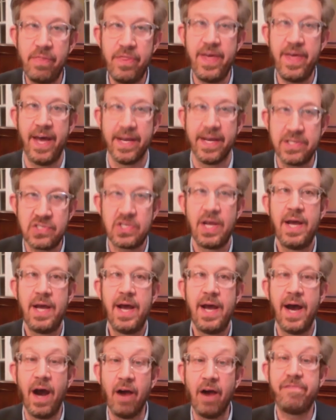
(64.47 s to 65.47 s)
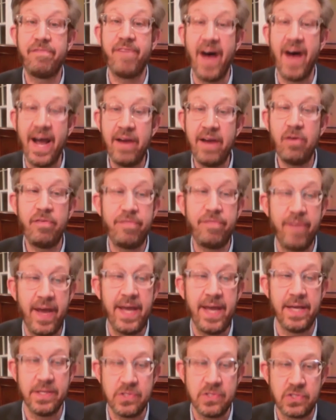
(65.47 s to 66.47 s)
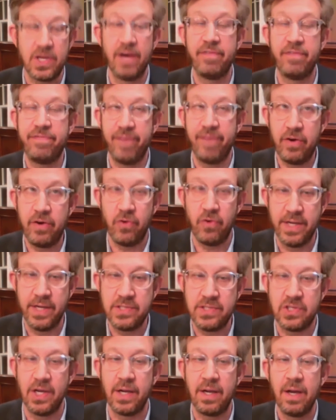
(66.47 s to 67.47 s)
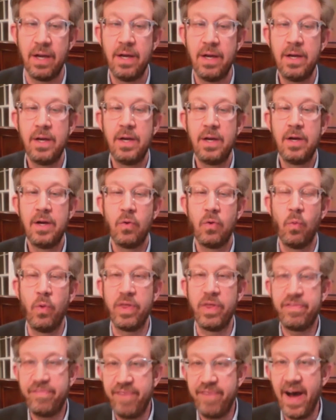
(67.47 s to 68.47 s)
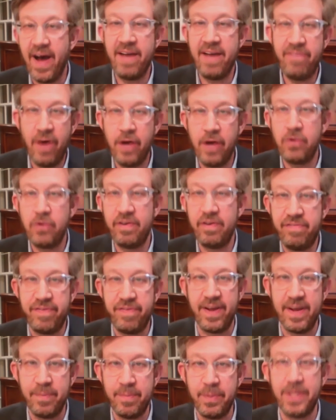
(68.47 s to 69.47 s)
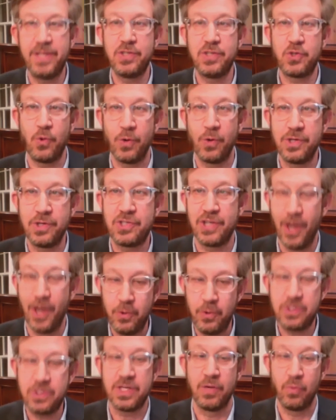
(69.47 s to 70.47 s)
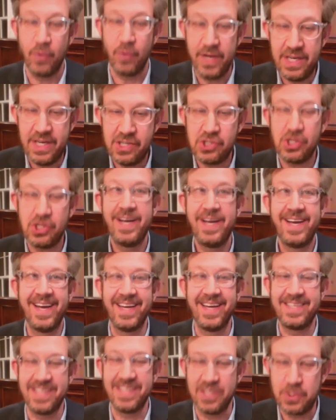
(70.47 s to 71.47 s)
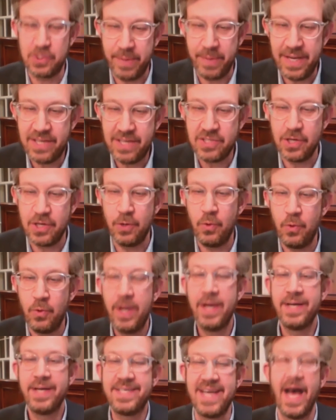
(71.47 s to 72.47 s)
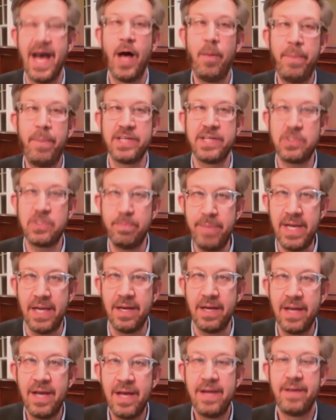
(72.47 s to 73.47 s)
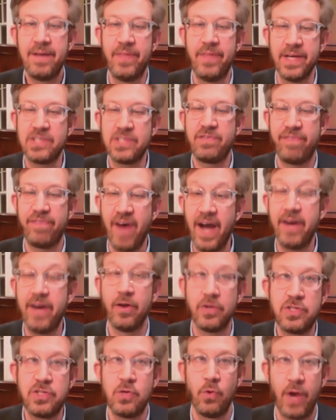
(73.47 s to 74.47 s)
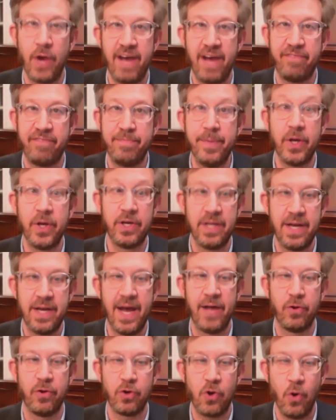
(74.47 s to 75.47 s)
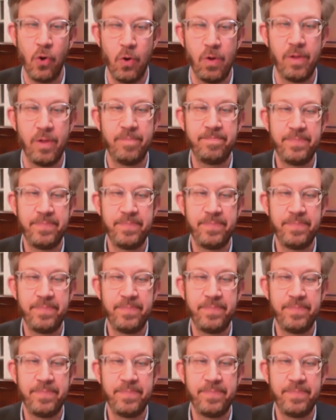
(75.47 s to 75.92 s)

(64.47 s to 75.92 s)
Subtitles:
this, our final phase of fundraising, with 500 families or so to reach and to speak to help us meet this final $2.5 million goal.